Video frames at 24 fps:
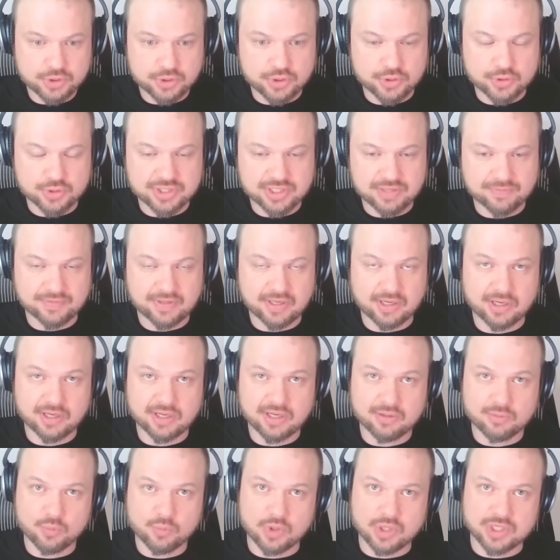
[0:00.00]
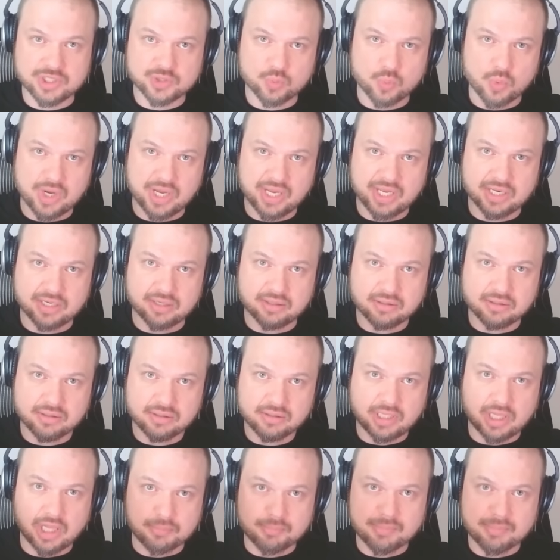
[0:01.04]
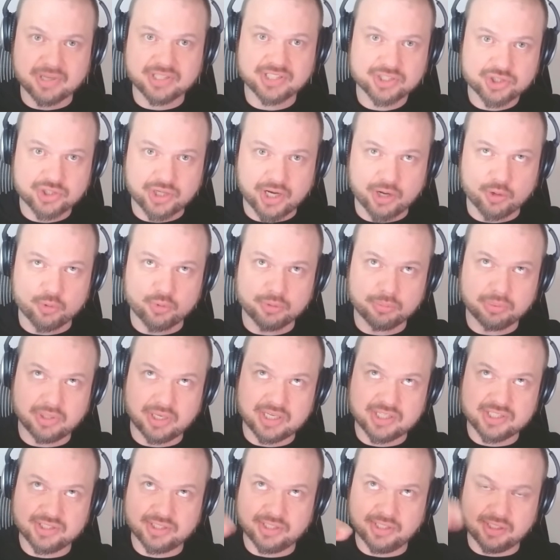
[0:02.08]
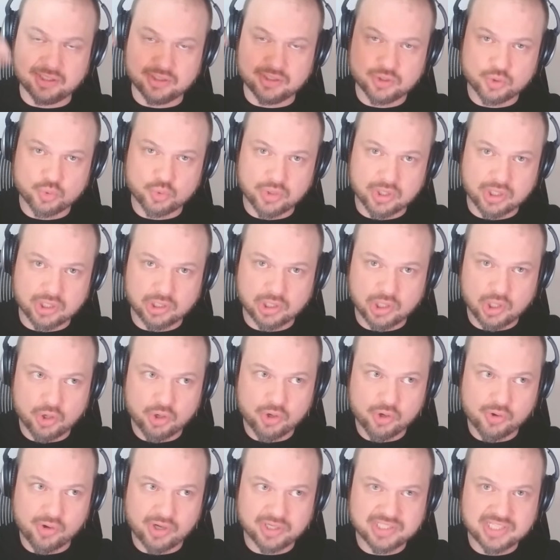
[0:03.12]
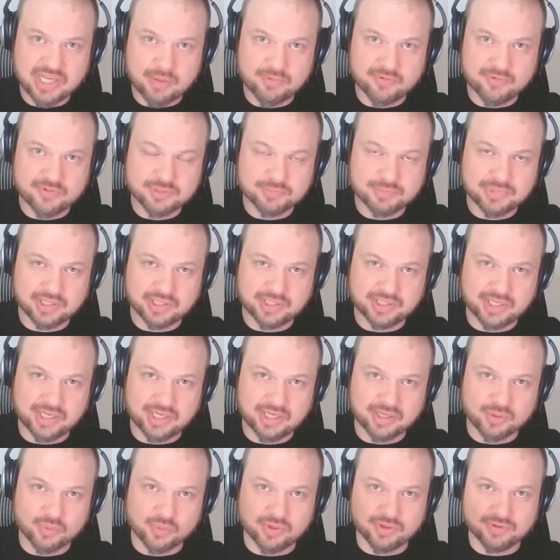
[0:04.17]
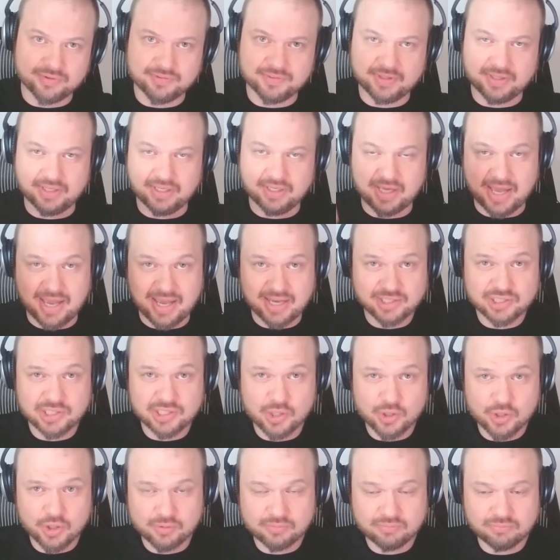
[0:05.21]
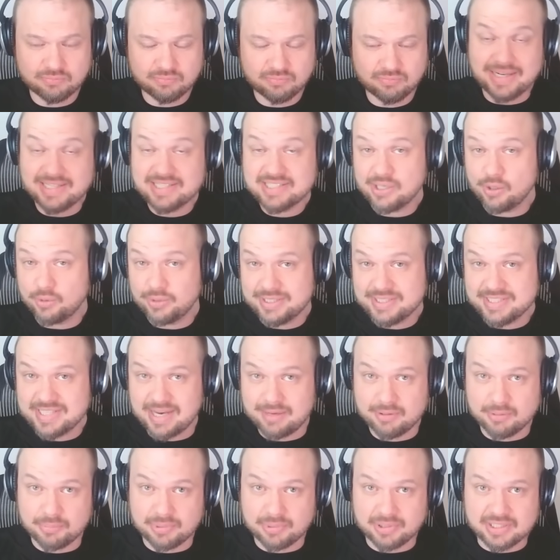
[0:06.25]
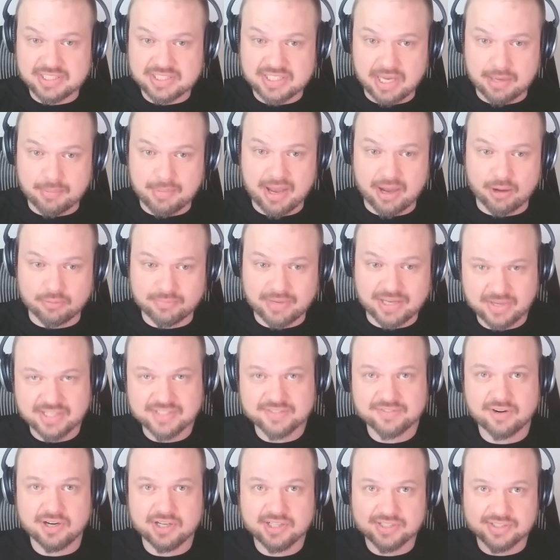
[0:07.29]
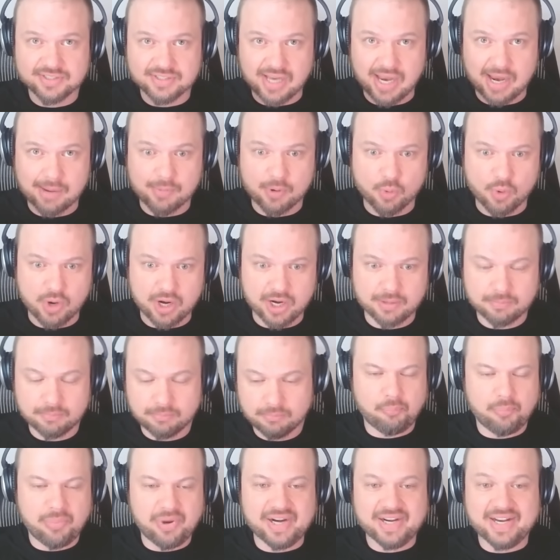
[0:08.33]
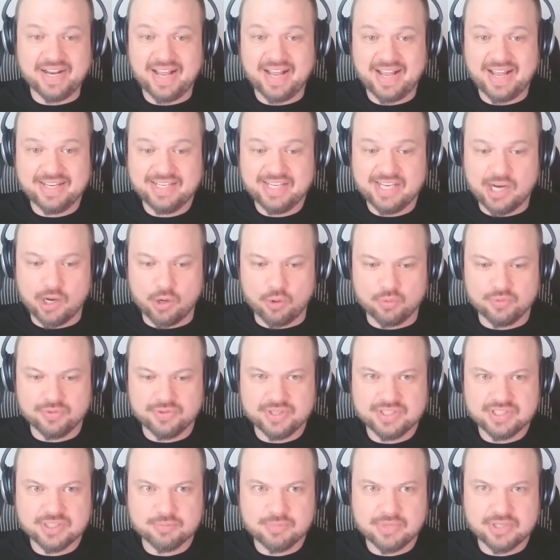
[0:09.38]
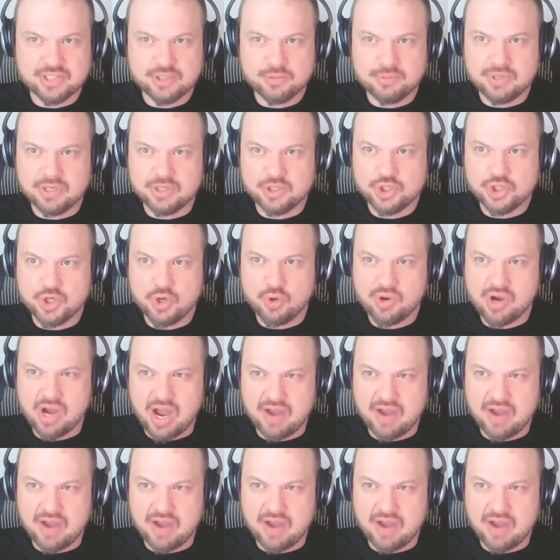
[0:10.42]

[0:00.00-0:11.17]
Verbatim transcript: to do something was when Elon Musk tried to replace the Twitter logo on top of his building with the X logo. Well, that's the only time the police came out, as far as I'm aware. But you know, this is meant to be a joke,